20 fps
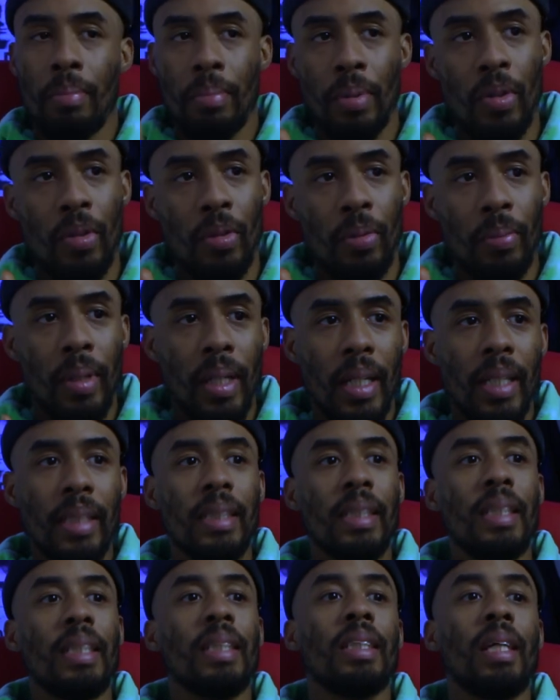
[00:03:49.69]
Boom,
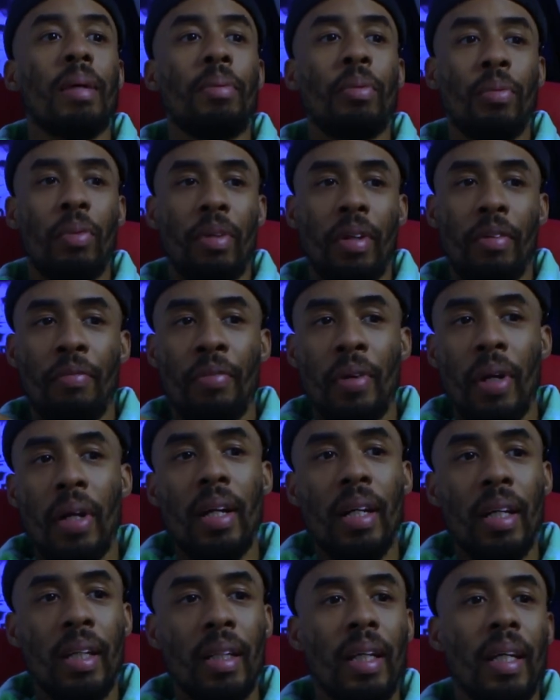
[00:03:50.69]
ITZY's coming with a
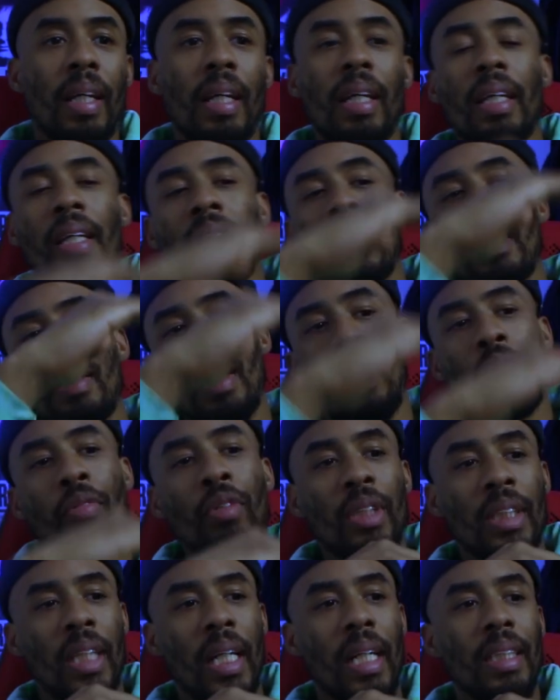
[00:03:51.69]
very clean
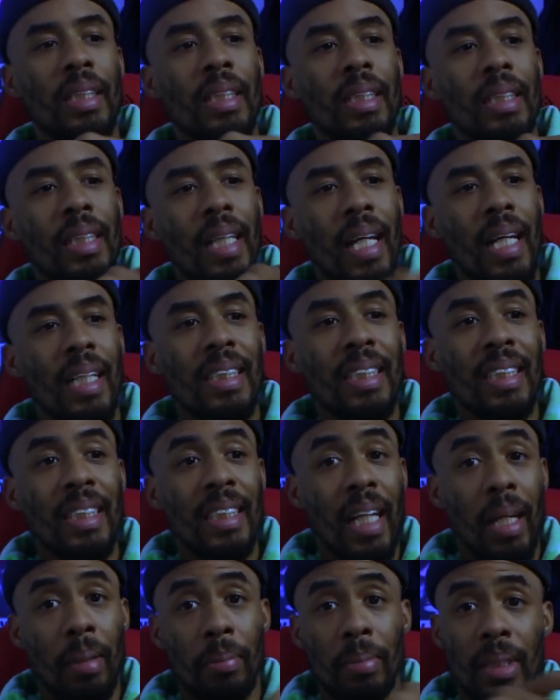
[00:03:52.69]
level changes and
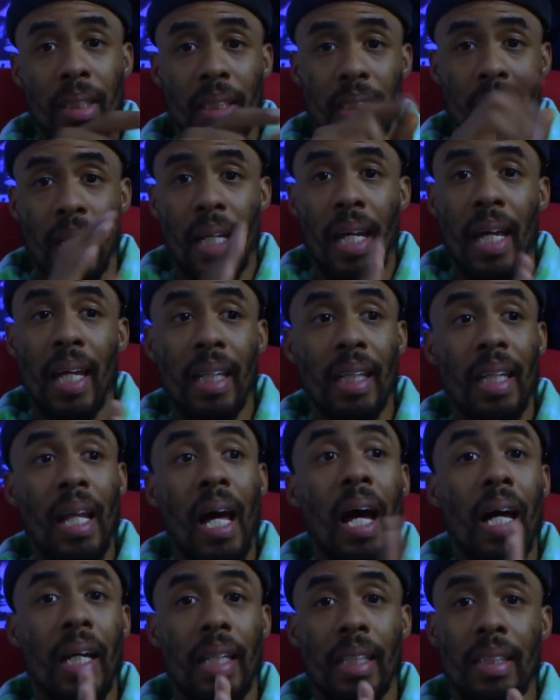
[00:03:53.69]
shapes and
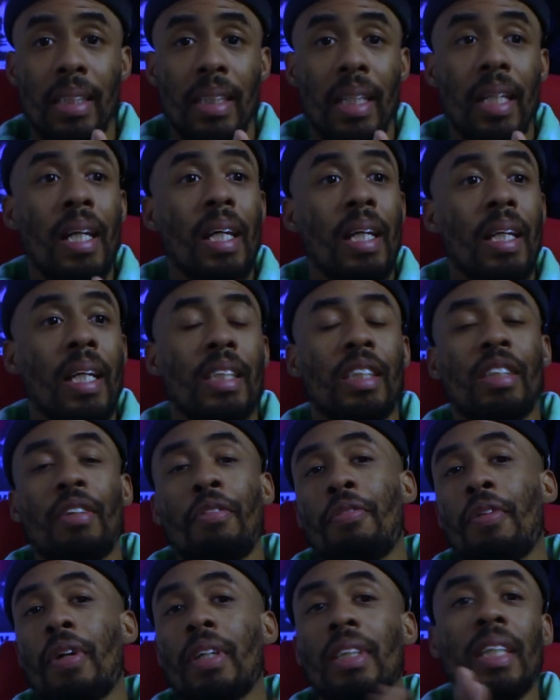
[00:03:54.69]
lines. That's the
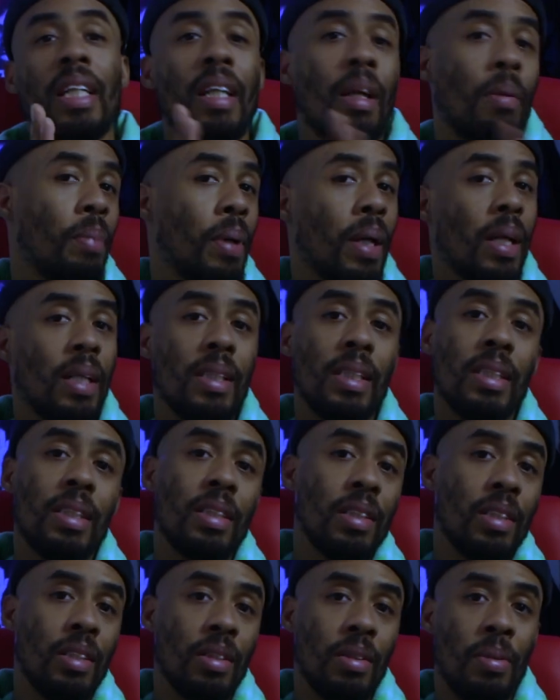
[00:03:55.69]
first thing I'm paying
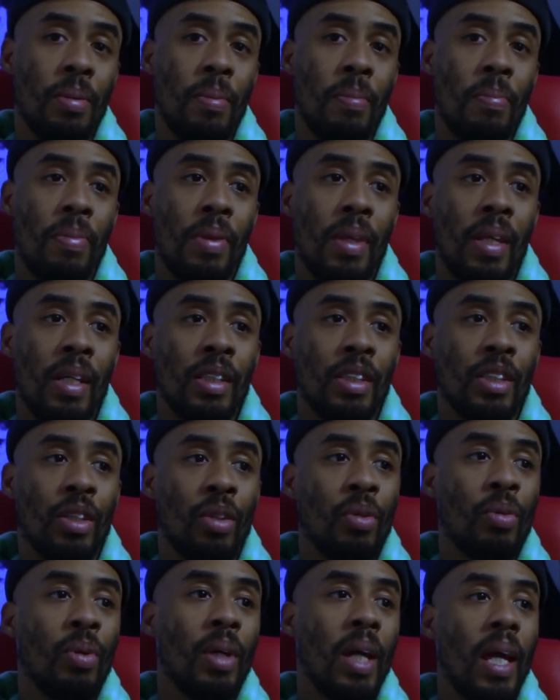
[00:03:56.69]
attention to. So
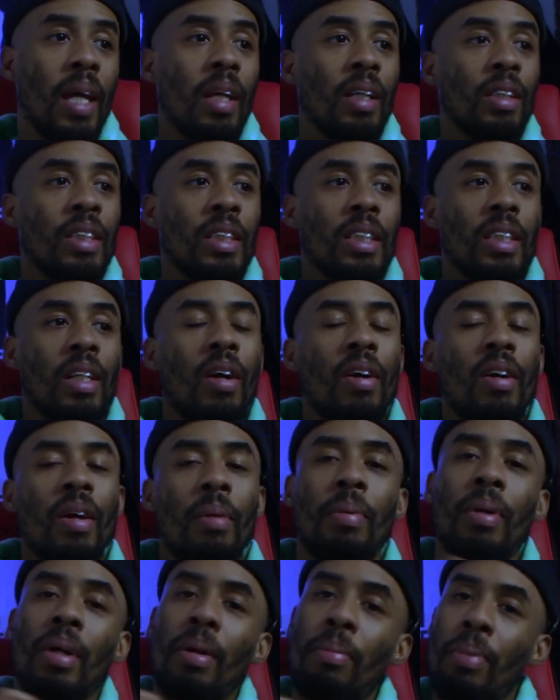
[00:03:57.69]
you can't just hurry
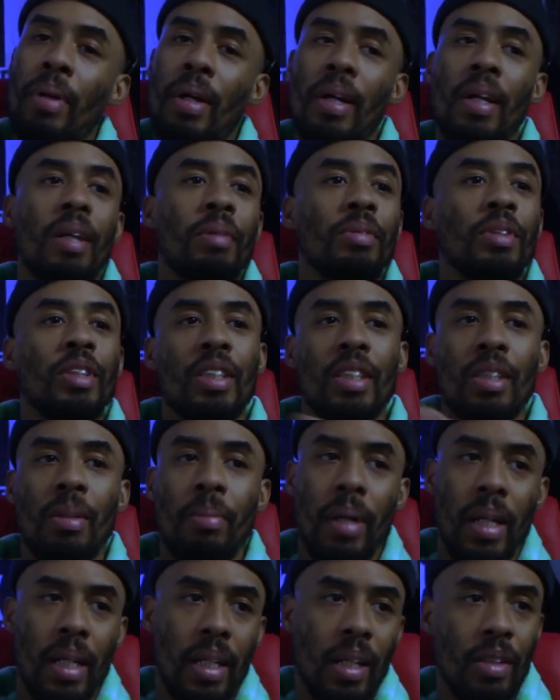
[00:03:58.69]
up and compare them to
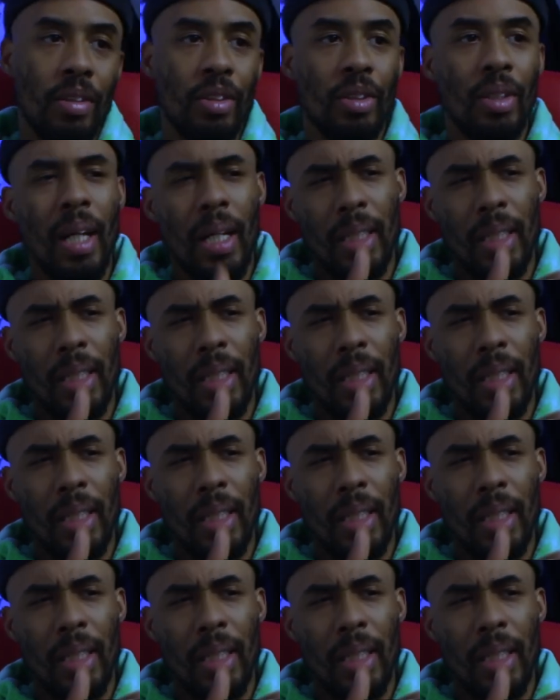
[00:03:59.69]
somebody else. You